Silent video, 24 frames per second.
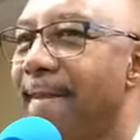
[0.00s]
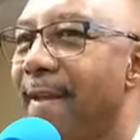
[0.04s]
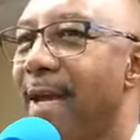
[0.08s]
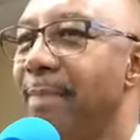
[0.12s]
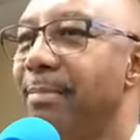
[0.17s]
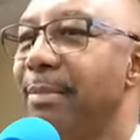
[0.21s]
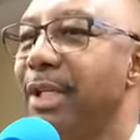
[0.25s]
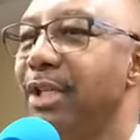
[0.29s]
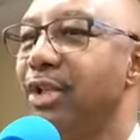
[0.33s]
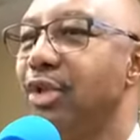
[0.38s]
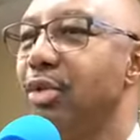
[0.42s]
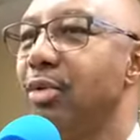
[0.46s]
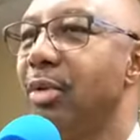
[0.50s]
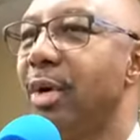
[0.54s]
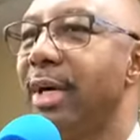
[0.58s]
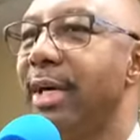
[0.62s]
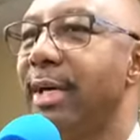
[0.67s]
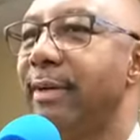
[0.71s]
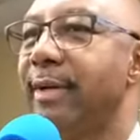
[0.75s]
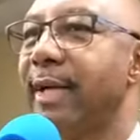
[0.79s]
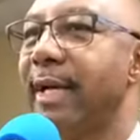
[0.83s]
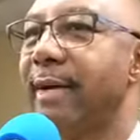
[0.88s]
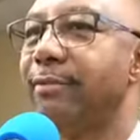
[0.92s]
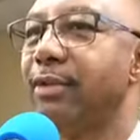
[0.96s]
How many of you all
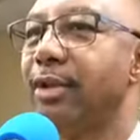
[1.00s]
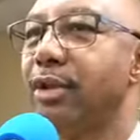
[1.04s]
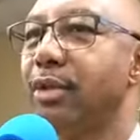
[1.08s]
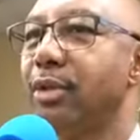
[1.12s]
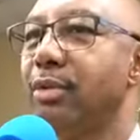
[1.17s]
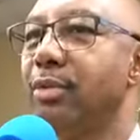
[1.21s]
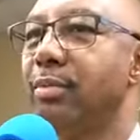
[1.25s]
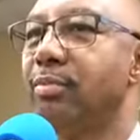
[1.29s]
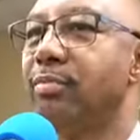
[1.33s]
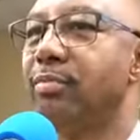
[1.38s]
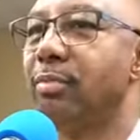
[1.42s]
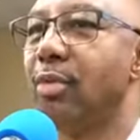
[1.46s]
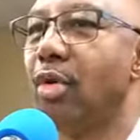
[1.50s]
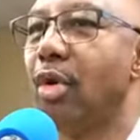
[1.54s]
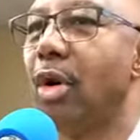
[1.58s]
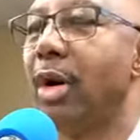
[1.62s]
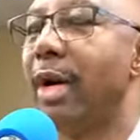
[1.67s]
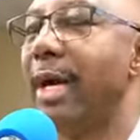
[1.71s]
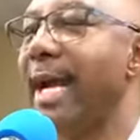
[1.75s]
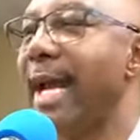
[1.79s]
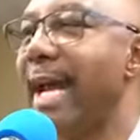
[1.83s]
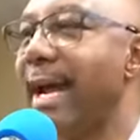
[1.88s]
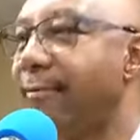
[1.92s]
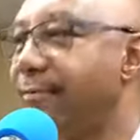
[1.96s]
have to do
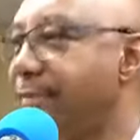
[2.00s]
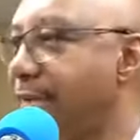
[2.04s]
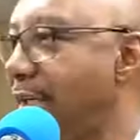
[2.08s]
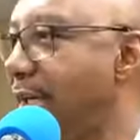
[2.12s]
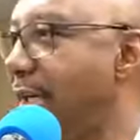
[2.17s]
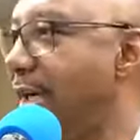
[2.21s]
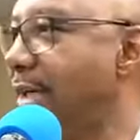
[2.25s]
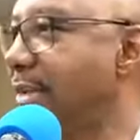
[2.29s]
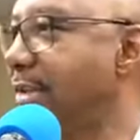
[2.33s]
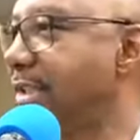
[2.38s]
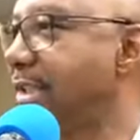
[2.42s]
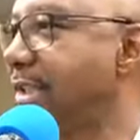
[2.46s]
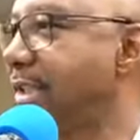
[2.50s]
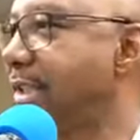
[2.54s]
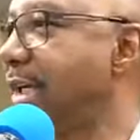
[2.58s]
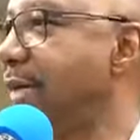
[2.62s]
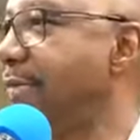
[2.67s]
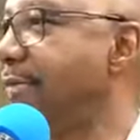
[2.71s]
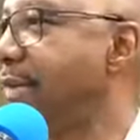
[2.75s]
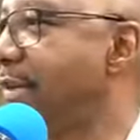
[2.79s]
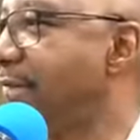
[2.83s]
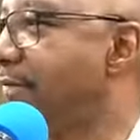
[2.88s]
or have done self